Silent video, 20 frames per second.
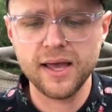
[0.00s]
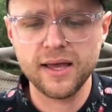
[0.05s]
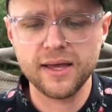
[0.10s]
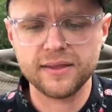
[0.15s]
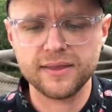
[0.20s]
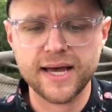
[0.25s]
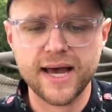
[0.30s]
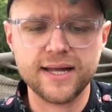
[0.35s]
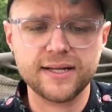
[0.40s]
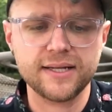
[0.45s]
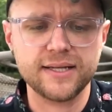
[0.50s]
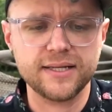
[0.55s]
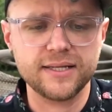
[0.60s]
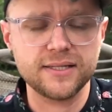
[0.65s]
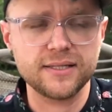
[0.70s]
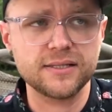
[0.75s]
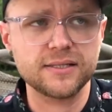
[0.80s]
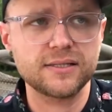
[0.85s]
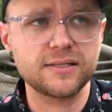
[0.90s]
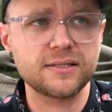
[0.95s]
That
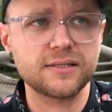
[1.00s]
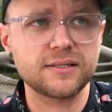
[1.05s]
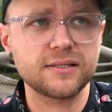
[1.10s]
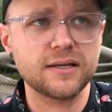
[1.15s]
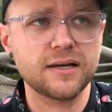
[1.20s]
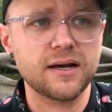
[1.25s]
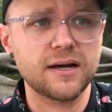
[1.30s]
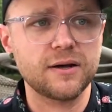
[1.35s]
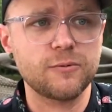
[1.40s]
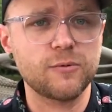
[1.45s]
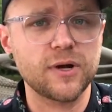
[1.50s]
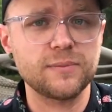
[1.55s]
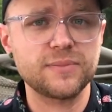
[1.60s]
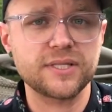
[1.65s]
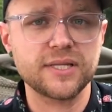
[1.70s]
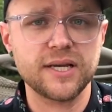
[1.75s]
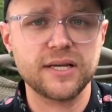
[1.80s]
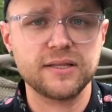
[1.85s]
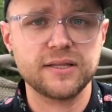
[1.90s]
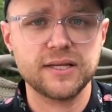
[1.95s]
is a
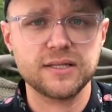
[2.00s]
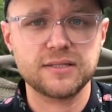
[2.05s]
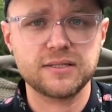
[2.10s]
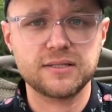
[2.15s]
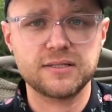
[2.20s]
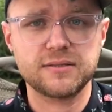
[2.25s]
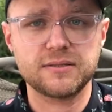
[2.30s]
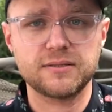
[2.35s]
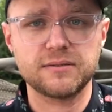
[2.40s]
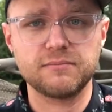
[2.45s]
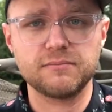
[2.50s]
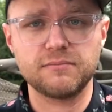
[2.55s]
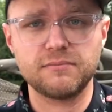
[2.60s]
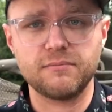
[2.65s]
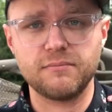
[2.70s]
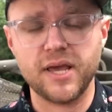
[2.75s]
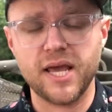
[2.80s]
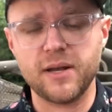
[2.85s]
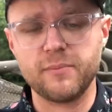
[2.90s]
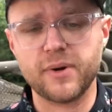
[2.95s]
website that's
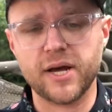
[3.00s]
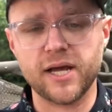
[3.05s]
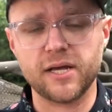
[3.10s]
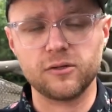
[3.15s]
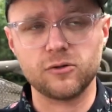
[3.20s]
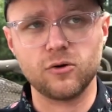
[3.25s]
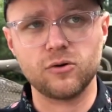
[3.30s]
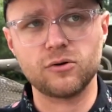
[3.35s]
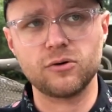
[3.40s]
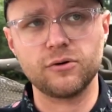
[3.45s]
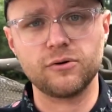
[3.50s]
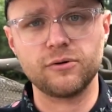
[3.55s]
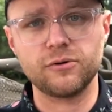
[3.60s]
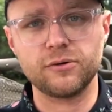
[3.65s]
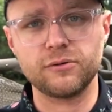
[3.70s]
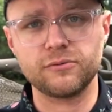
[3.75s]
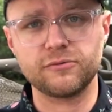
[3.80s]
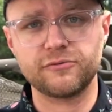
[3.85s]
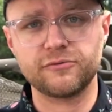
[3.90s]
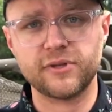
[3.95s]
made by a
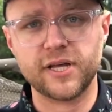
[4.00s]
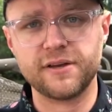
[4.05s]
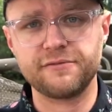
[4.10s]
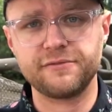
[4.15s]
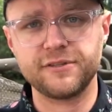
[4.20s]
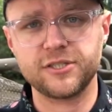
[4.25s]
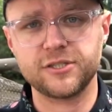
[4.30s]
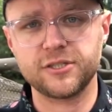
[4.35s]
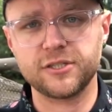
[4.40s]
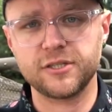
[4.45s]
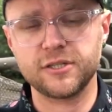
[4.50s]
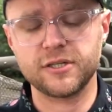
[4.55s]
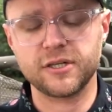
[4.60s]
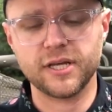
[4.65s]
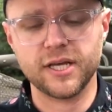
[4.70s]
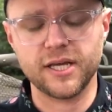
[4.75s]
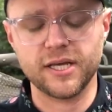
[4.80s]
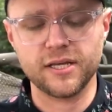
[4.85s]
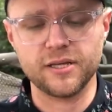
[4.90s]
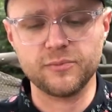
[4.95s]
local fly fisher
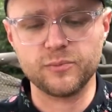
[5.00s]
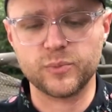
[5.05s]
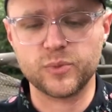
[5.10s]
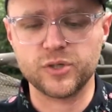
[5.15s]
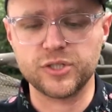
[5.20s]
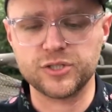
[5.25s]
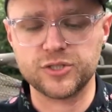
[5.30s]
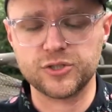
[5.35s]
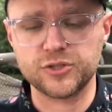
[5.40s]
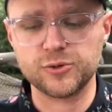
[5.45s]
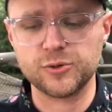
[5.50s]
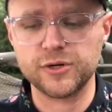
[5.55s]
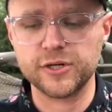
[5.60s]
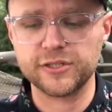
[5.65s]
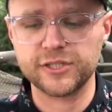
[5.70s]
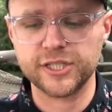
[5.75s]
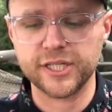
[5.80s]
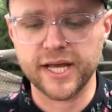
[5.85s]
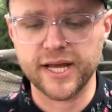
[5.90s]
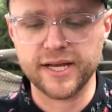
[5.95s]
in Prince
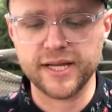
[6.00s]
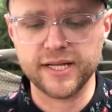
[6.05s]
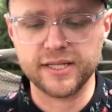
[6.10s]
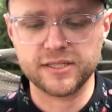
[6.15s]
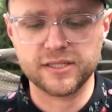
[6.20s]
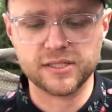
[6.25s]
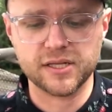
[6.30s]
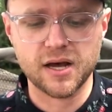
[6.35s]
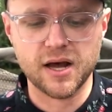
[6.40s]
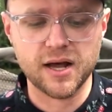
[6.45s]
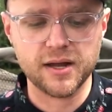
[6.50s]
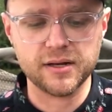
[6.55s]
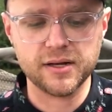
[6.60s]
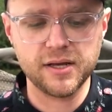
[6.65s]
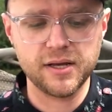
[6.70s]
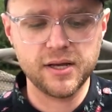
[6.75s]
George, and it's got